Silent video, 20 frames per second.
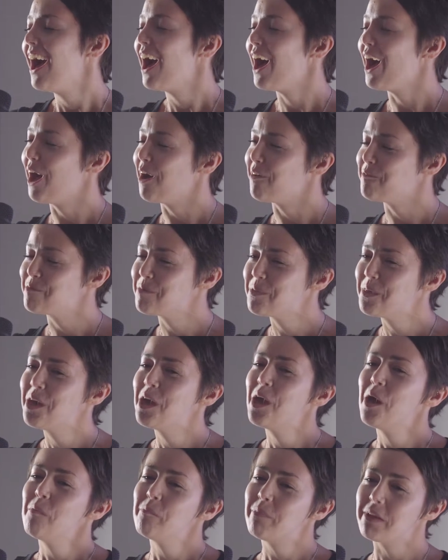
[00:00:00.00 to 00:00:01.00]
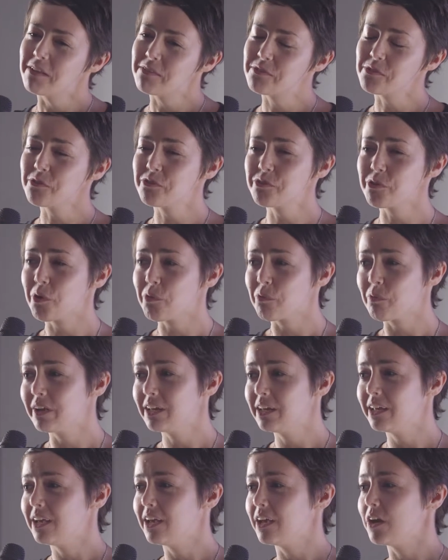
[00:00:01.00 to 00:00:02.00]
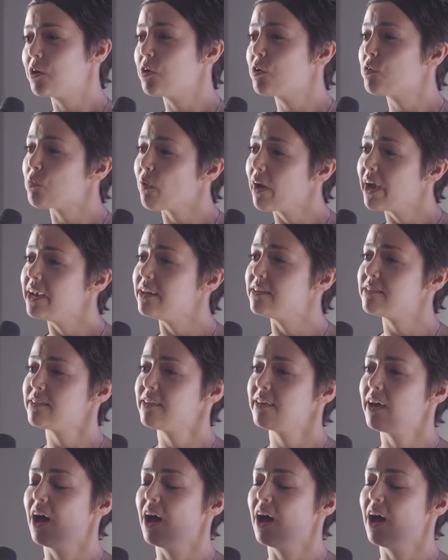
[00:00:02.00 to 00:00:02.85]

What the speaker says: But it's also a really great